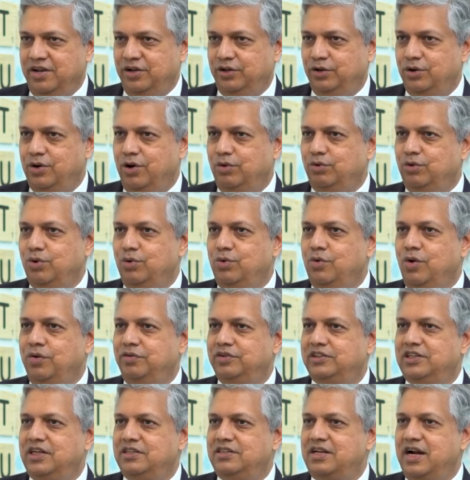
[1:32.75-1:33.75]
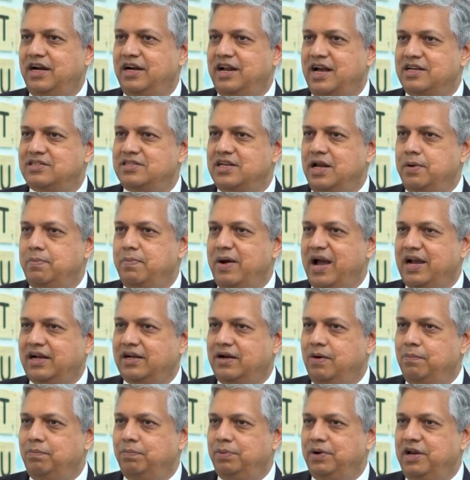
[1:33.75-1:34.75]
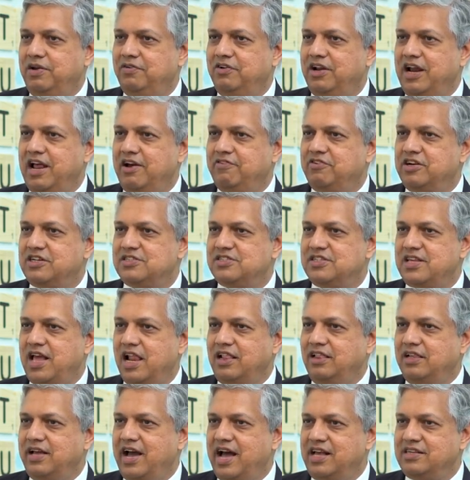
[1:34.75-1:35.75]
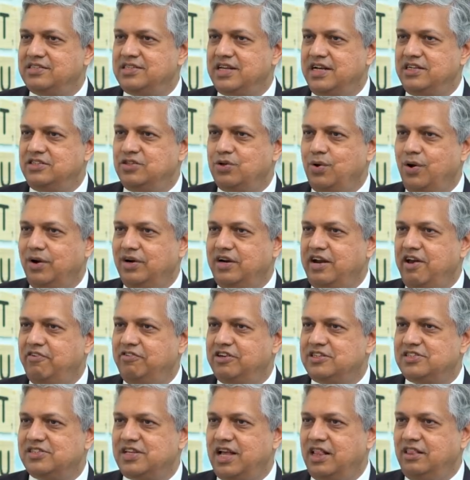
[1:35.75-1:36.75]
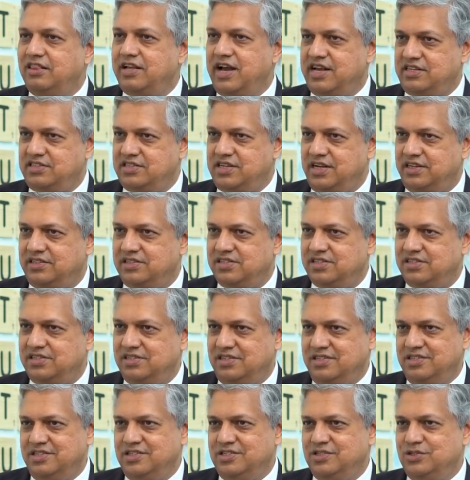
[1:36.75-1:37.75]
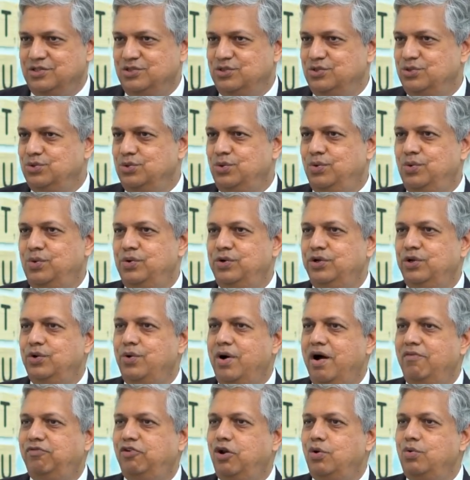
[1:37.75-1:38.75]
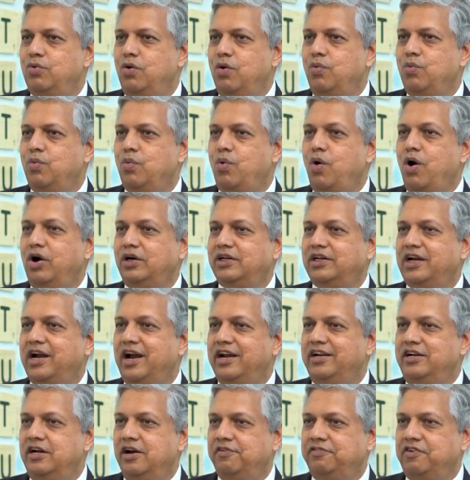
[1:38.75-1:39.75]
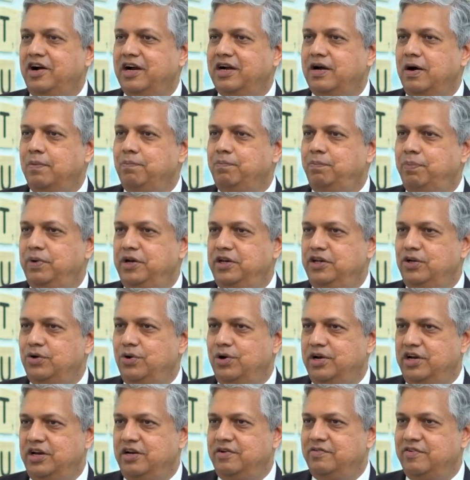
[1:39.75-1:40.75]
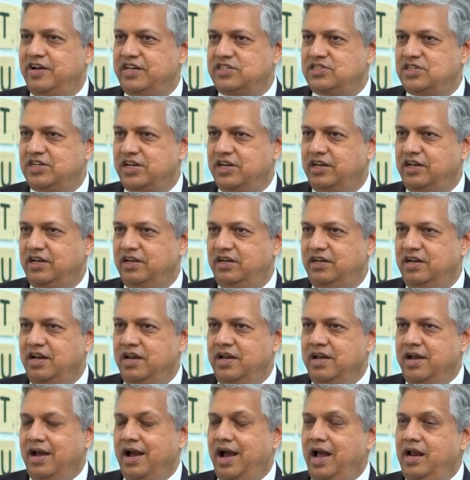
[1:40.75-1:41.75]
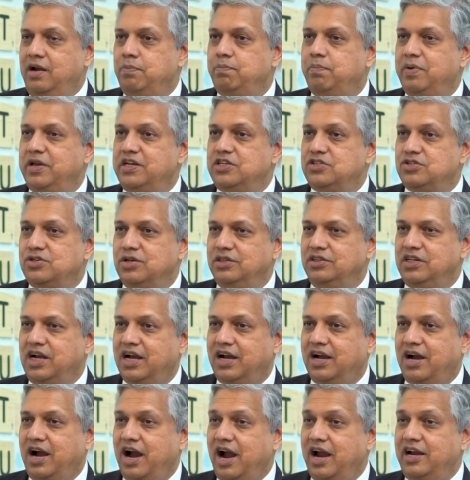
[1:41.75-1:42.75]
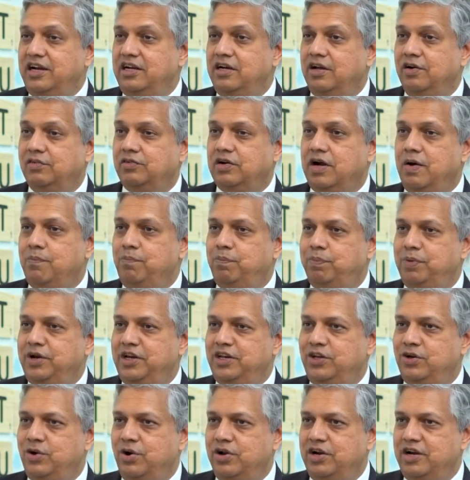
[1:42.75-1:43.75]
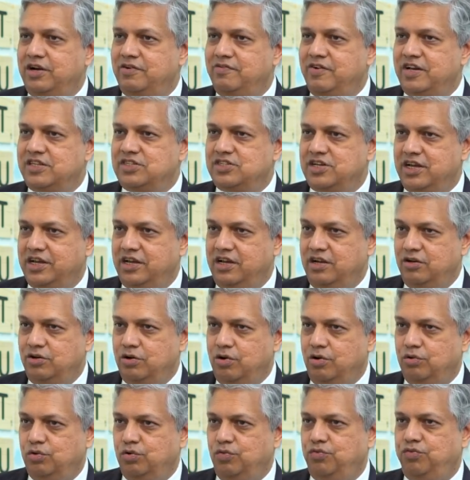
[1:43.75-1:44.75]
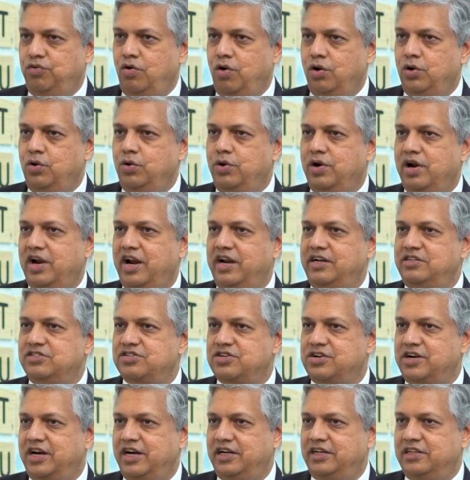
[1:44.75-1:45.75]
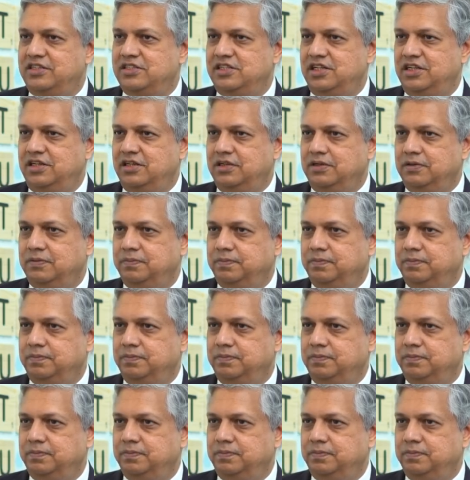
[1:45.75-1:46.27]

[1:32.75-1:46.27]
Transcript: You have to know whether that asset-backed company will ever sell the assets or never sell the assets. So you have to know what kind of a company you're investing in. And based on the kind of company you're investing in, you have to follow a right strategy.